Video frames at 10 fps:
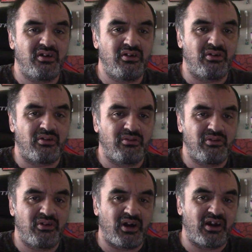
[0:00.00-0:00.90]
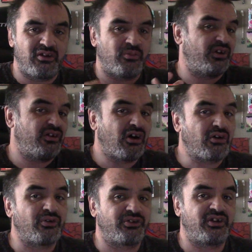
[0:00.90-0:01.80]
you know you add in what
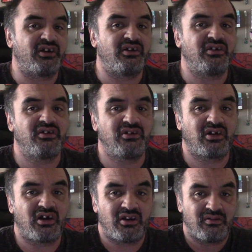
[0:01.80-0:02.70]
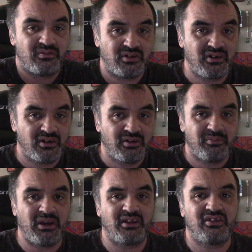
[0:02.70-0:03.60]
knuckles did to kind of
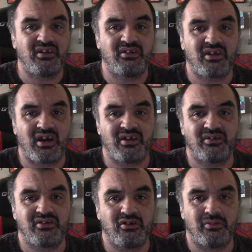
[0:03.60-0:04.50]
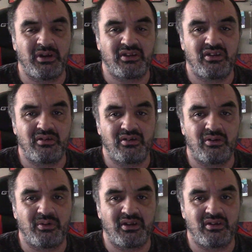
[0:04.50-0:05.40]
make things as you know make things in
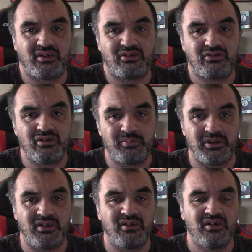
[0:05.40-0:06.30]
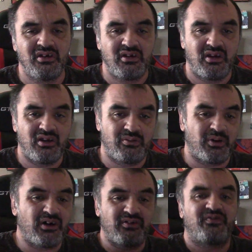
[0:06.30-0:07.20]
a way that they should be as
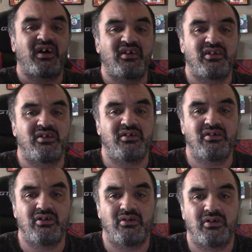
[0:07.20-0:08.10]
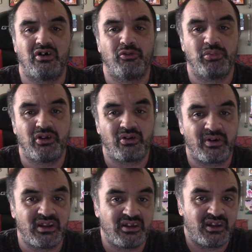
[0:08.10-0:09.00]
well as finally you know
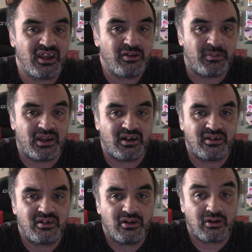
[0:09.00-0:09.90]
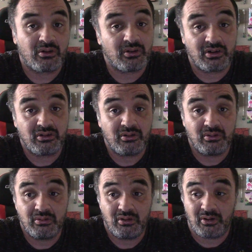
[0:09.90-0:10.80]
obliterating eggman according
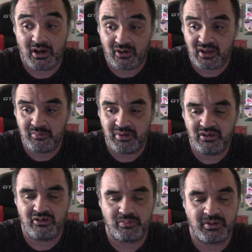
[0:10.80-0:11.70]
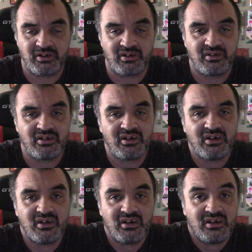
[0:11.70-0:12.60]
to you know how ken Penders put it
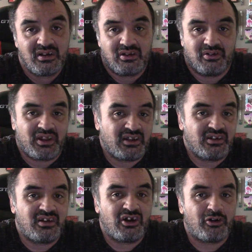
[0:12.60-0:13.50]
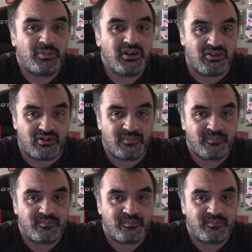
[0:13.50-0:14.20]
you know that didn't help either